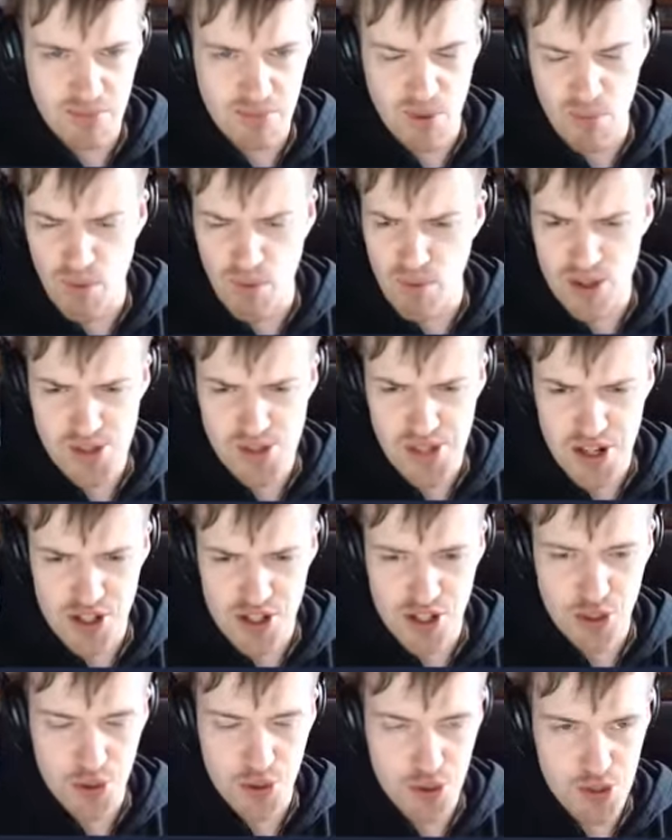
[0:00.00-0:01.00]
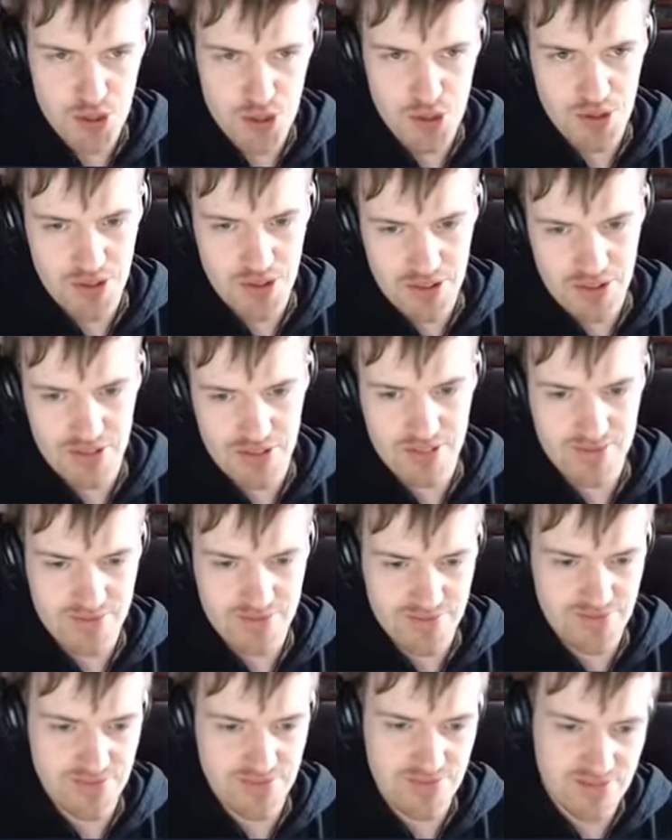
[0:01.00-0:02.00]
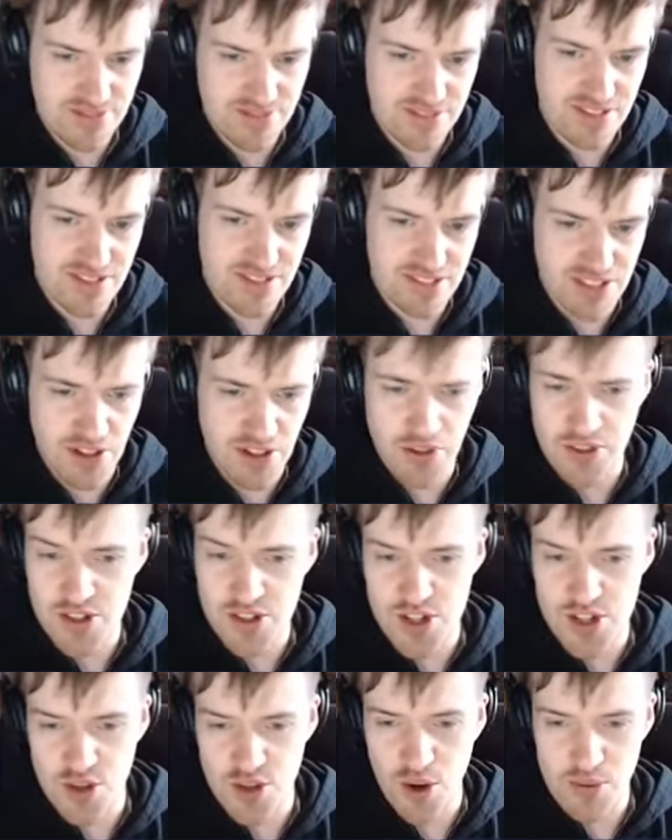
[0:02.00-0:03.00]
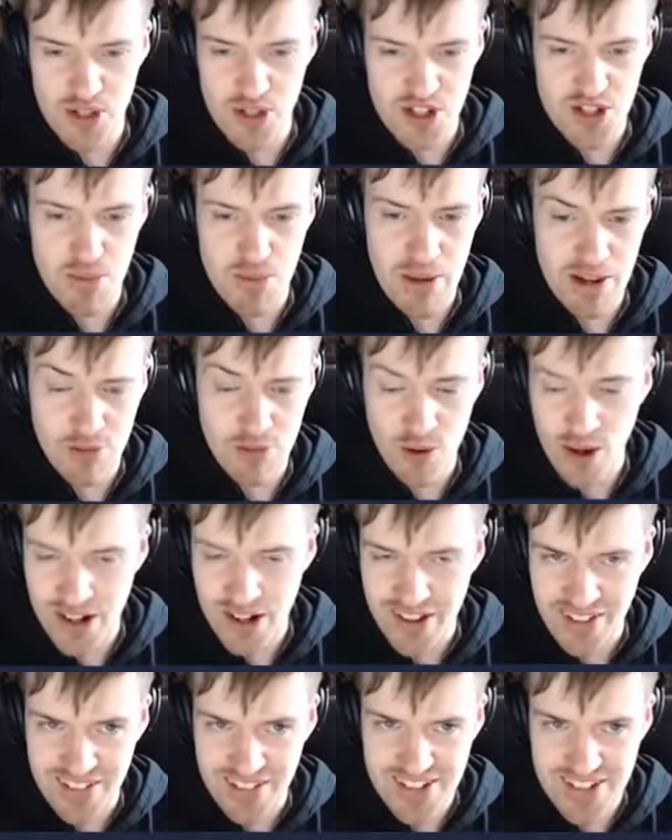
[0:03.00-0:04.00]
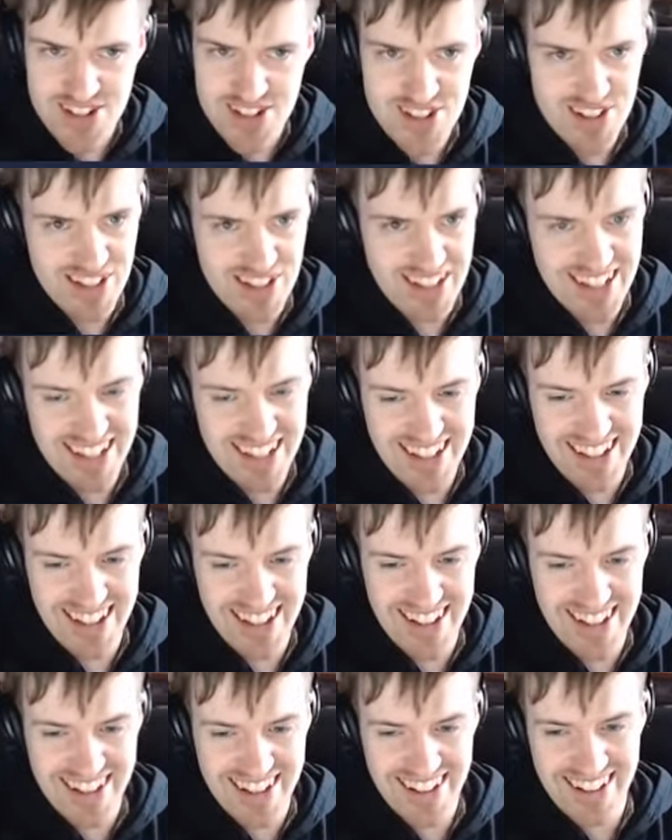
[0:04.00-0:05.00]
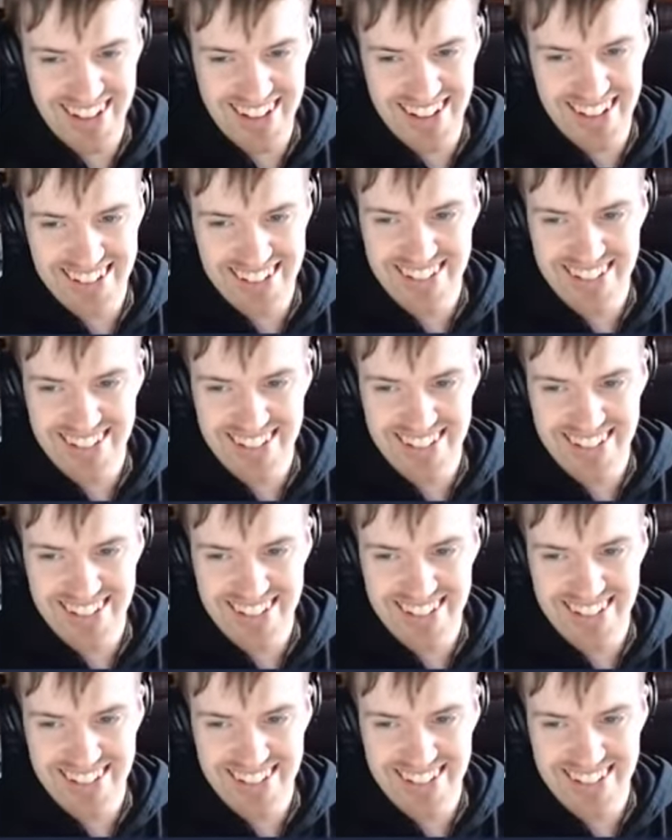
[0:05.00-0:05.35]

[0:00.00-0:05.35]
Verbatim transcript: My memory's that short. Oh, this is your option to pick right, guys.